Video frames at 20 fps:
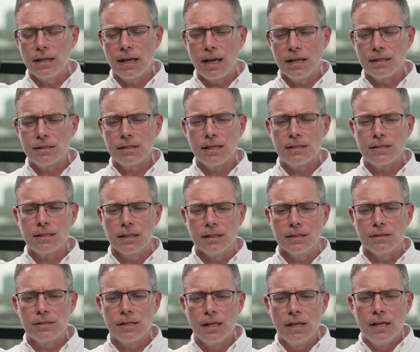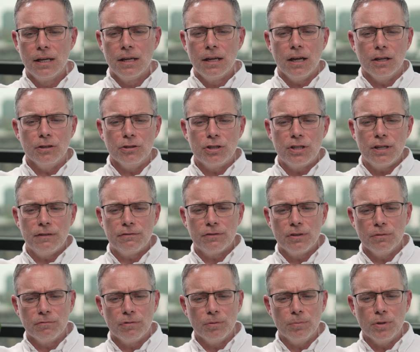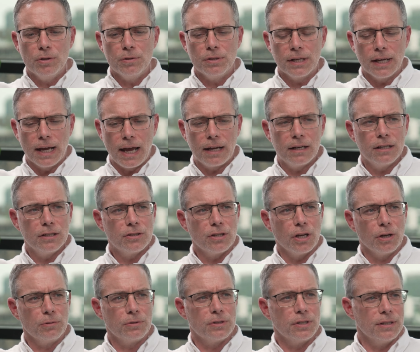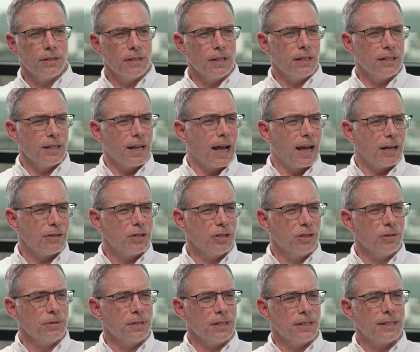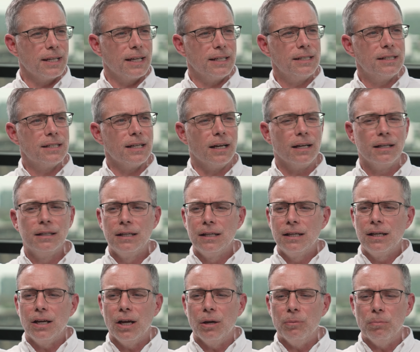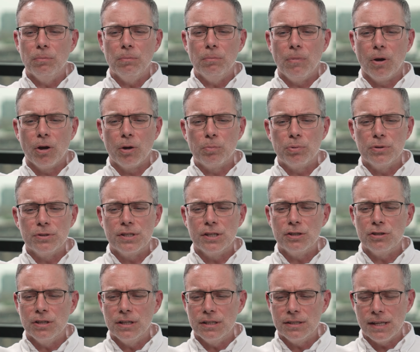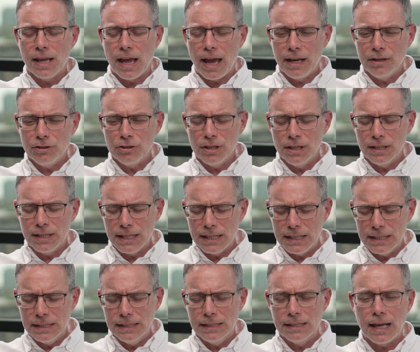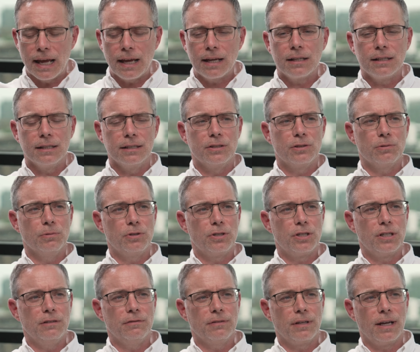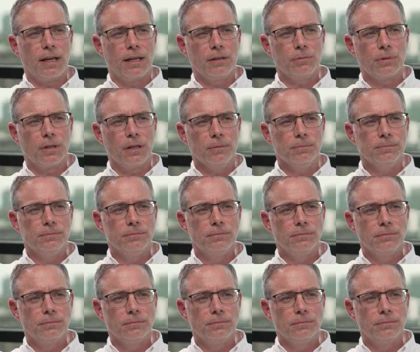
care settings and shift them from using anecdote and actually using data? Miya Precision is engineered exactly to achieve that outcome.